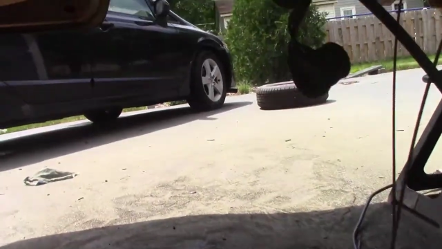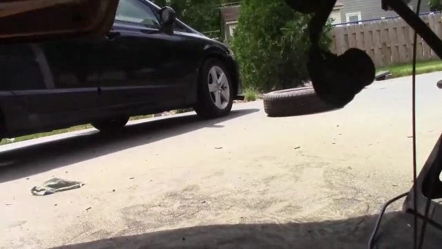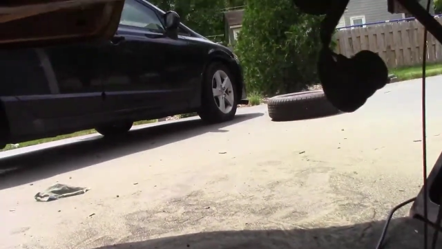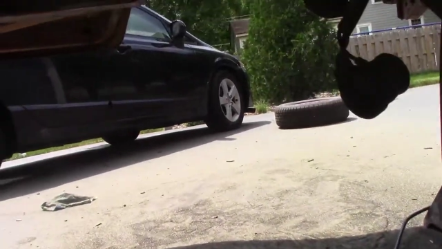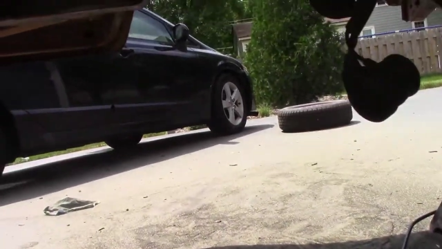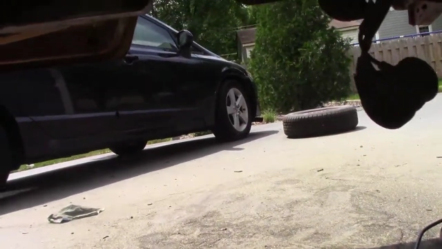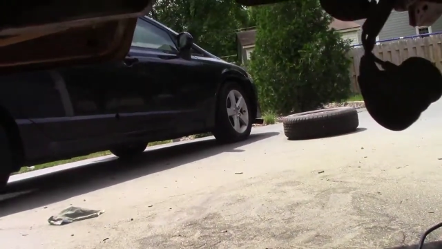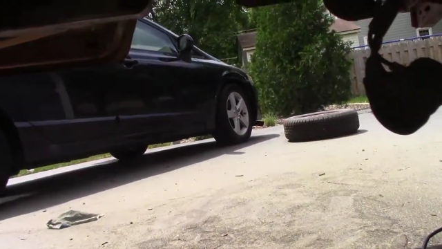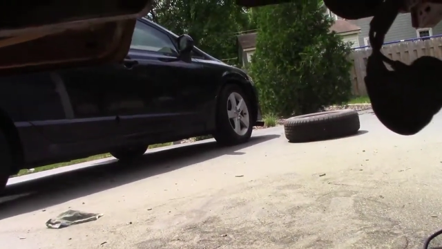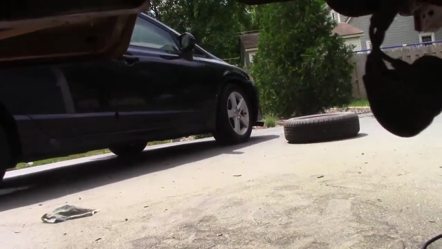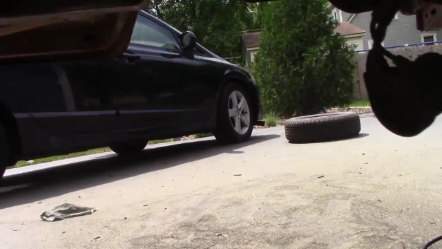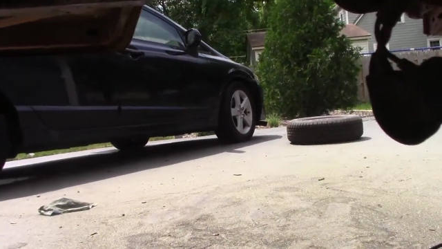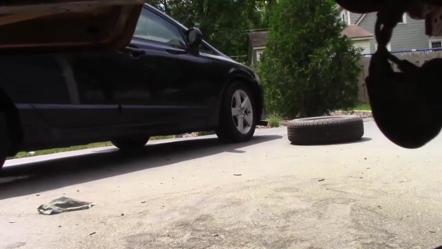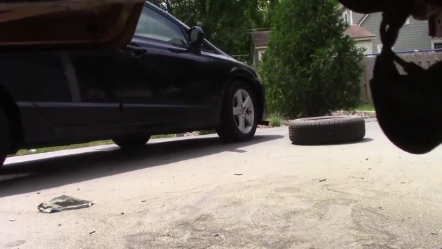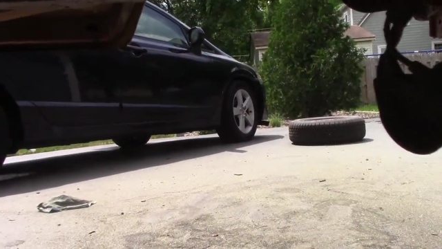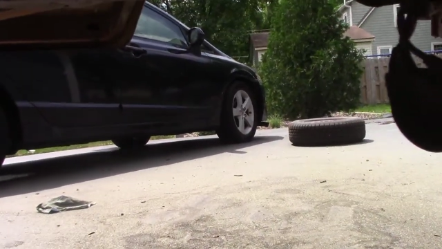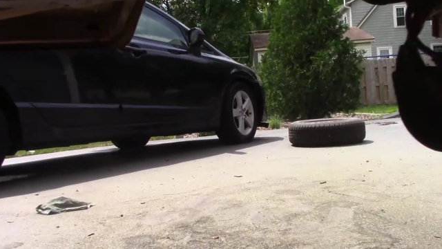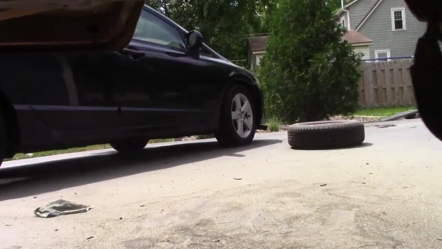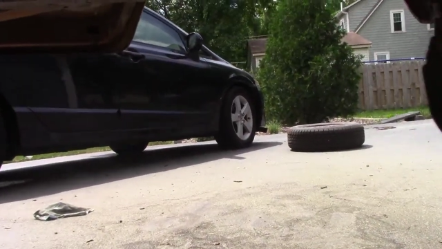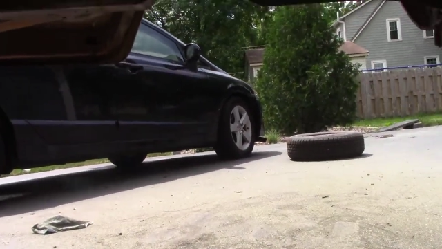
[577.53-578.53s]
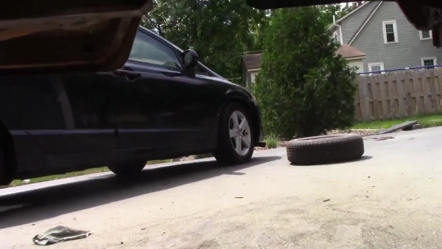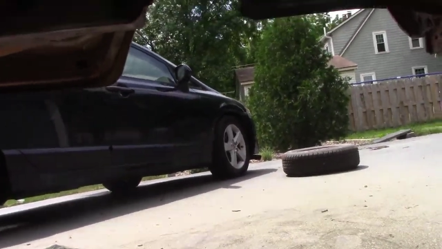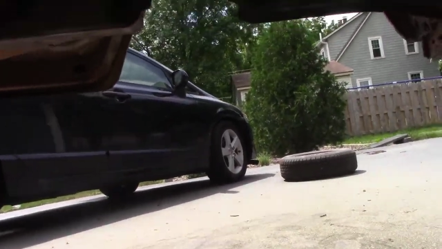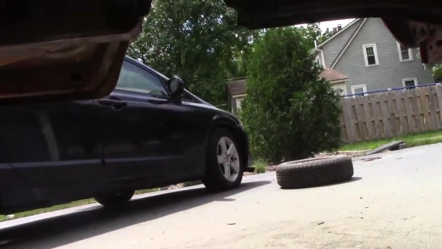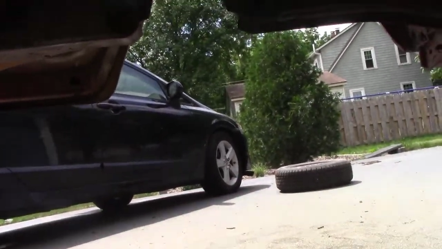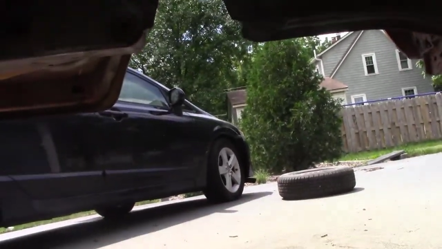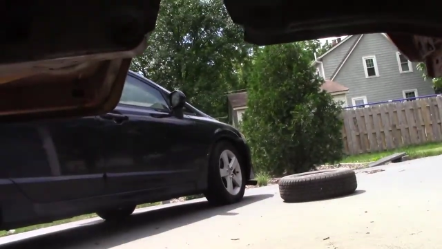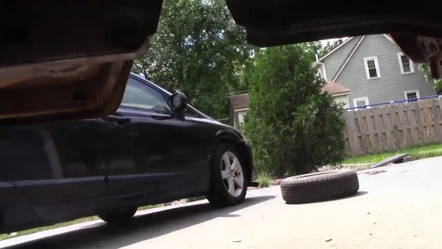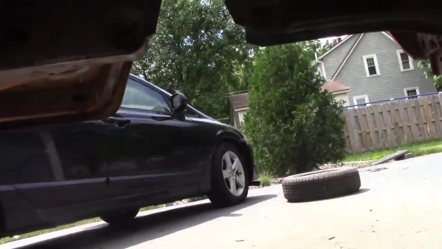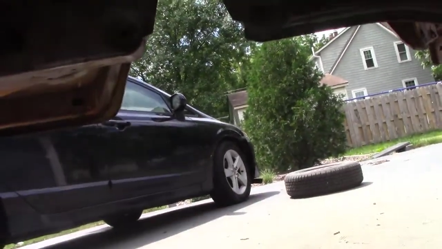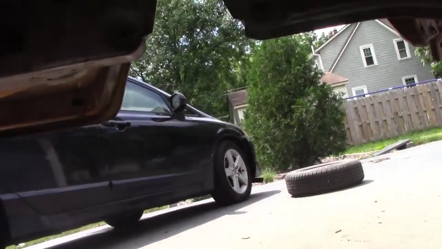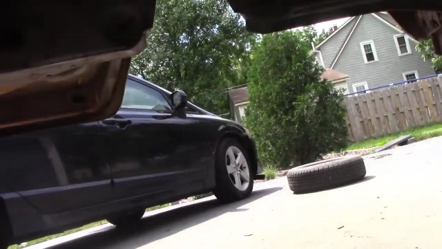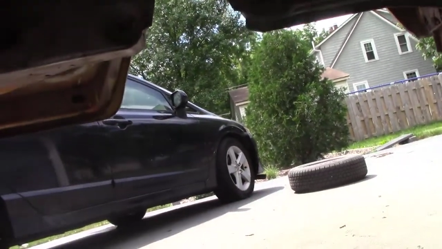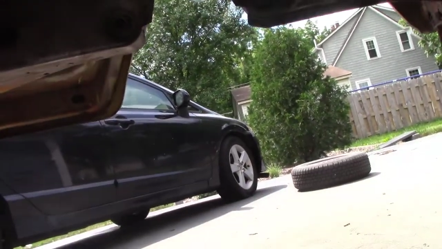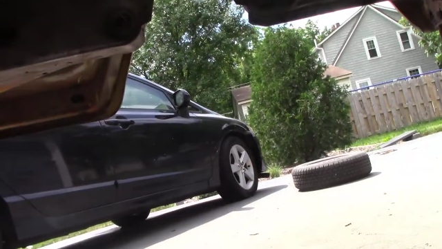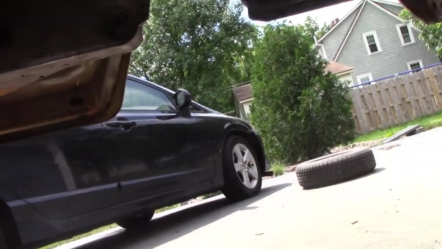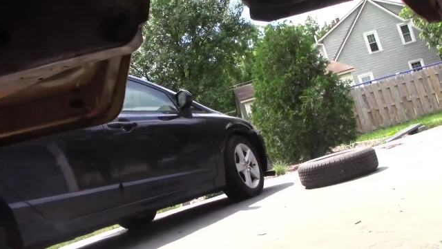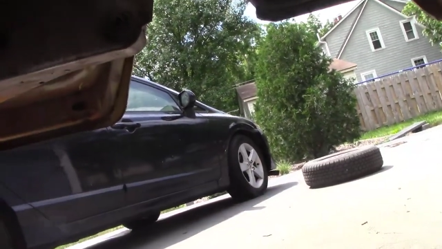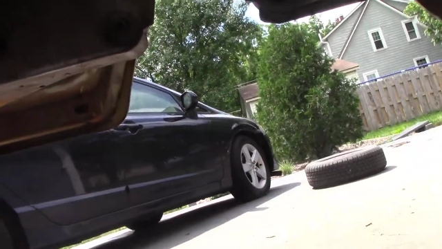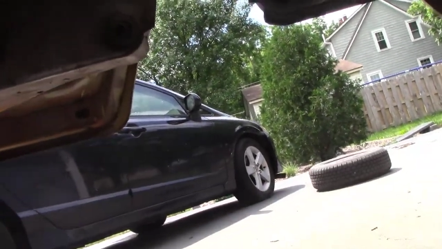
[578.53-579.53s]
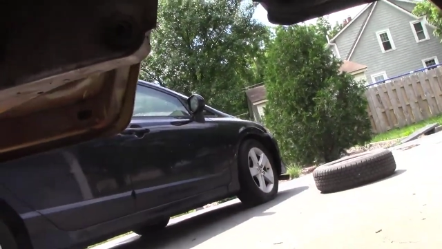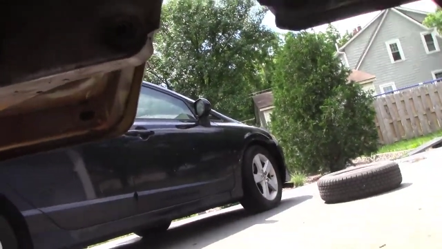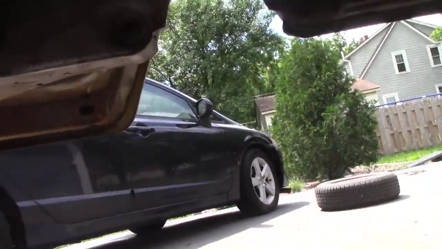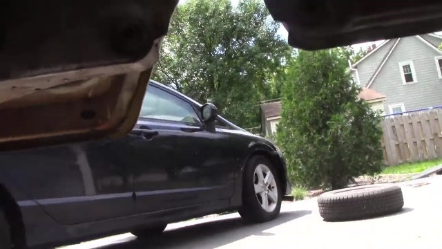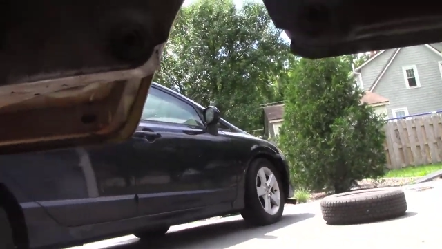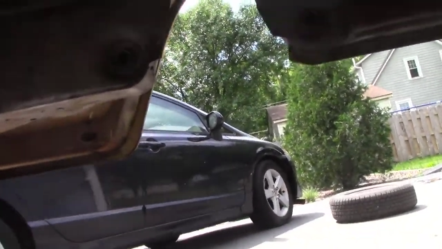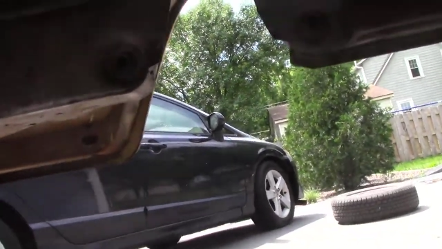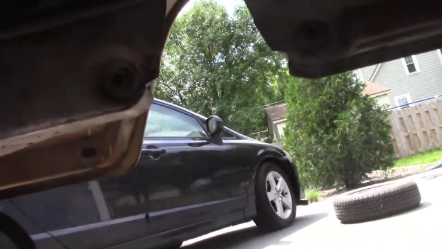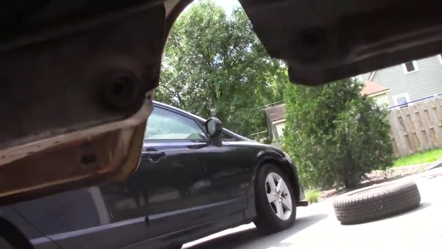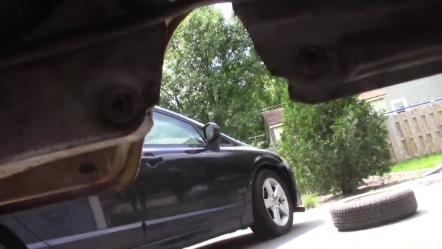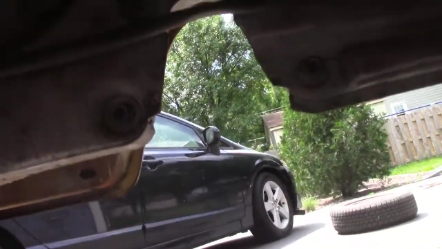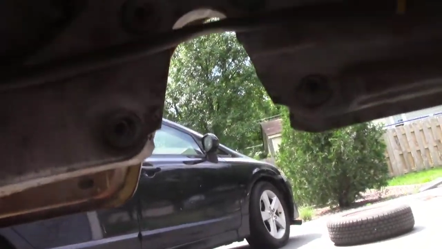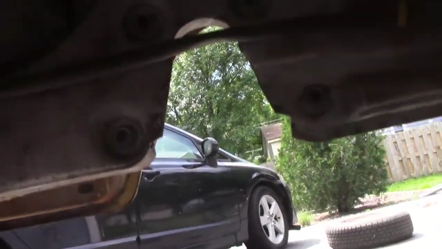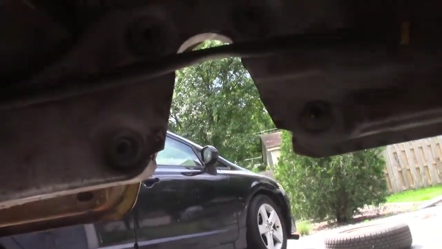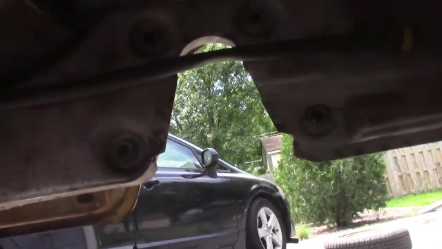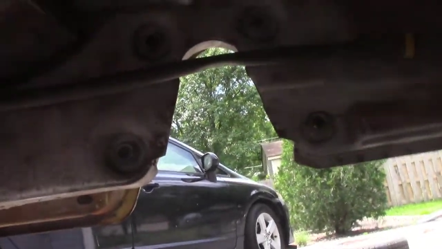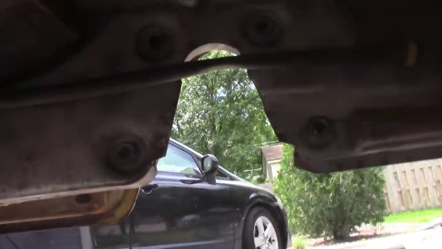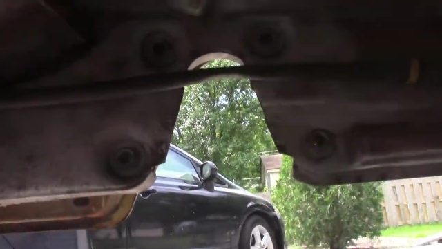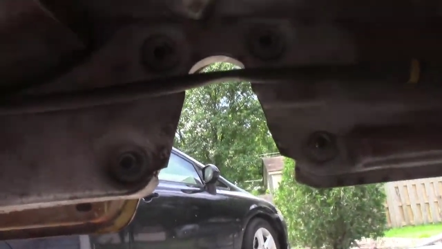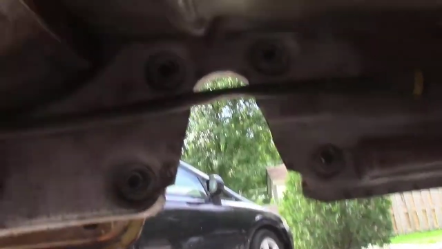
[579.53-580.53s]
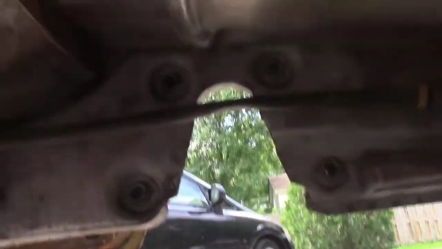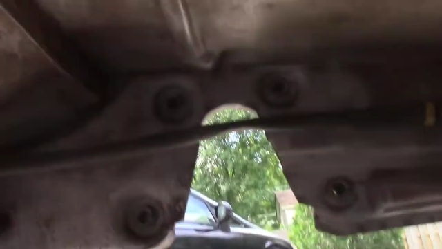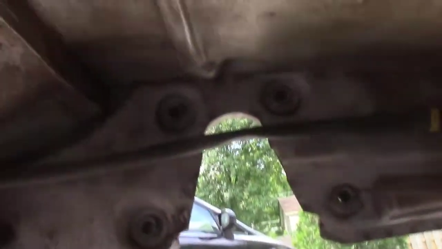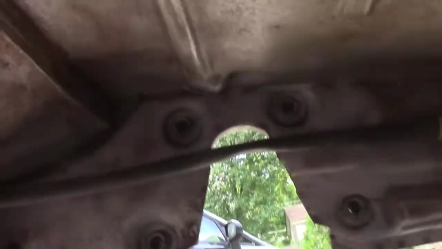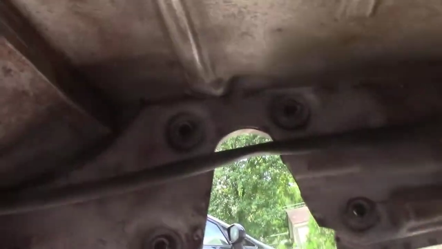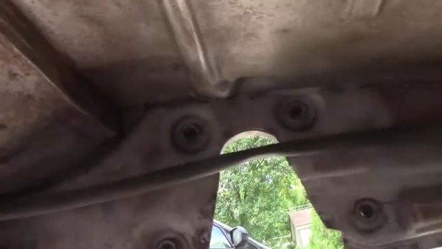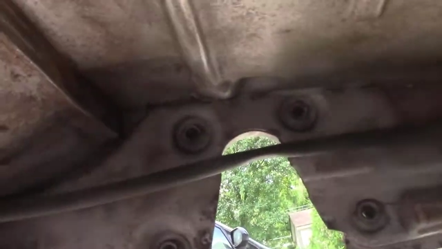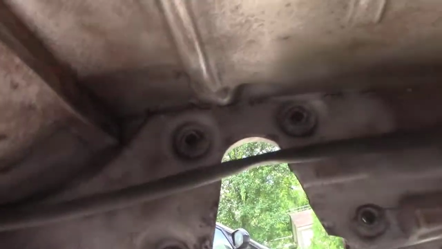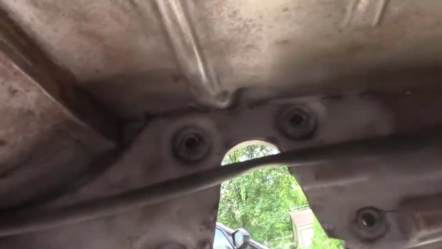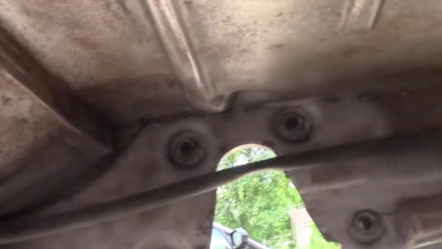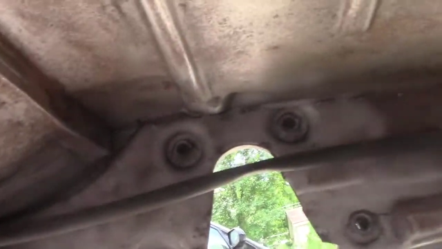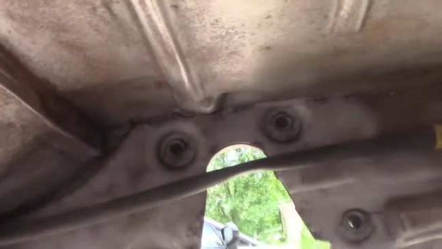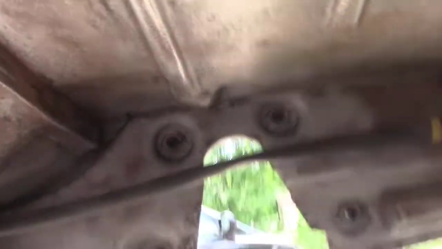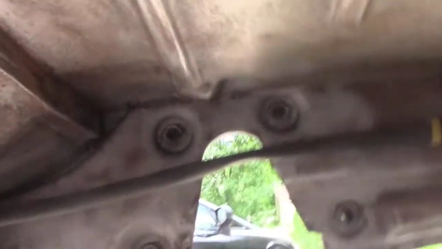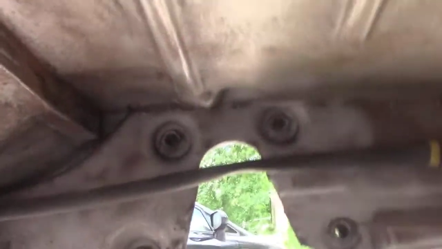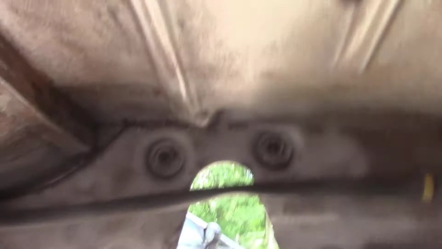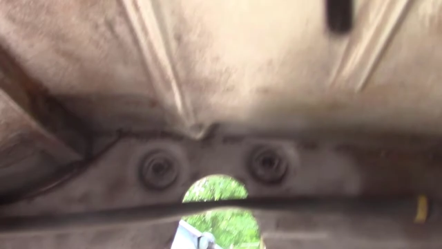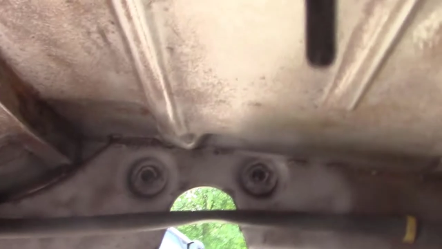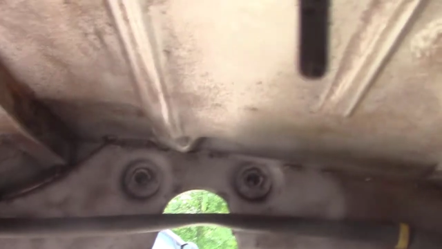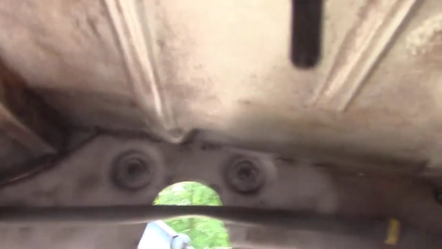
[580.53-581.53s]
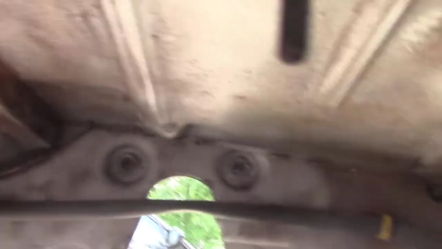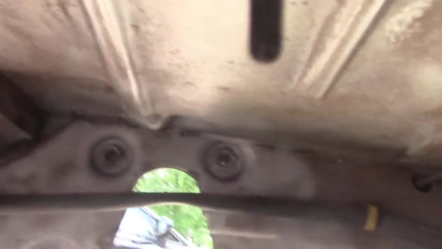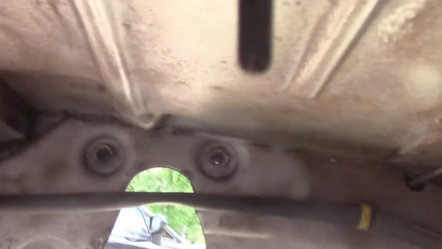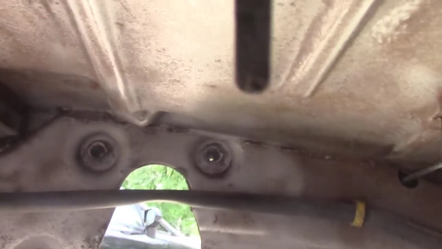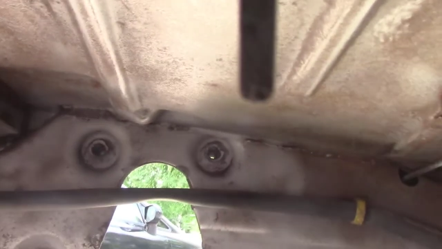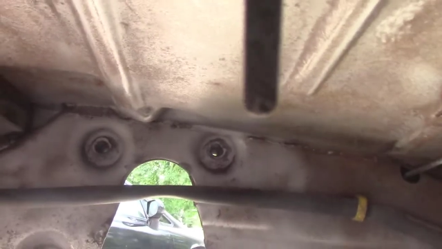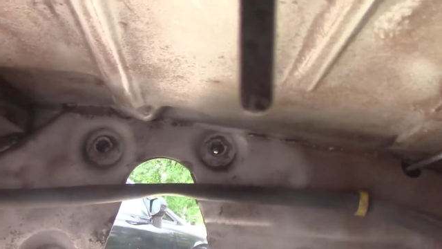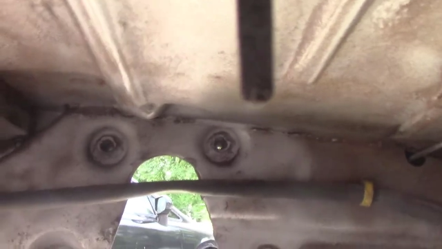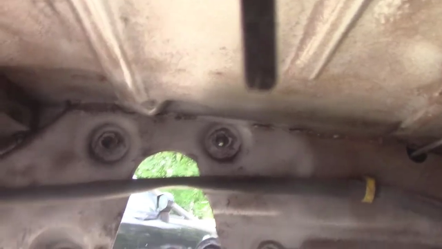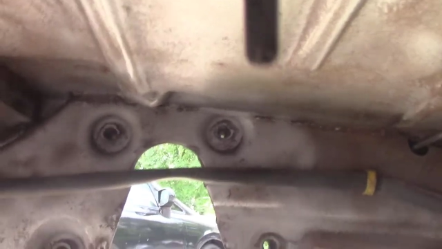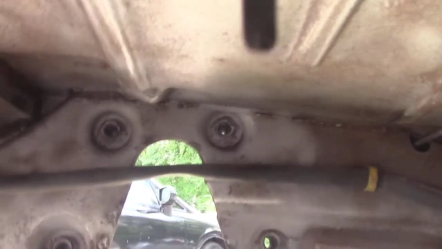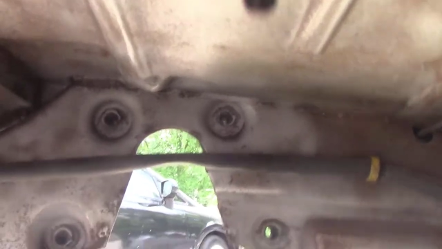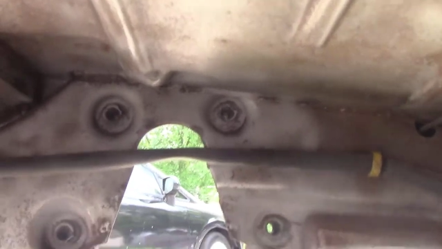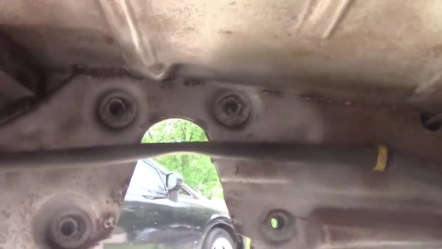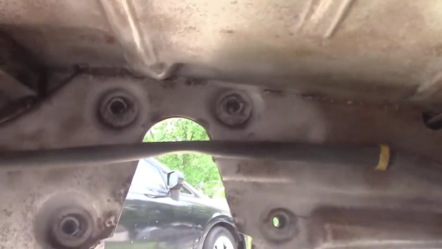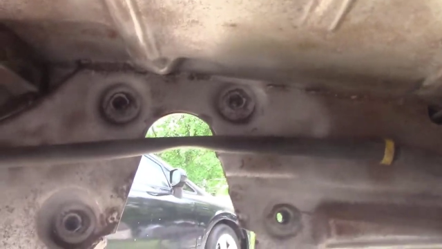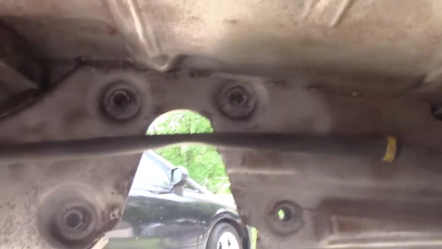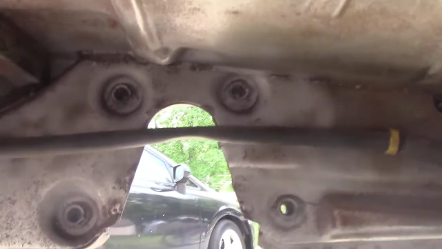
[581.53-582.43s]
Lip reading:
[unreadable: no face in view]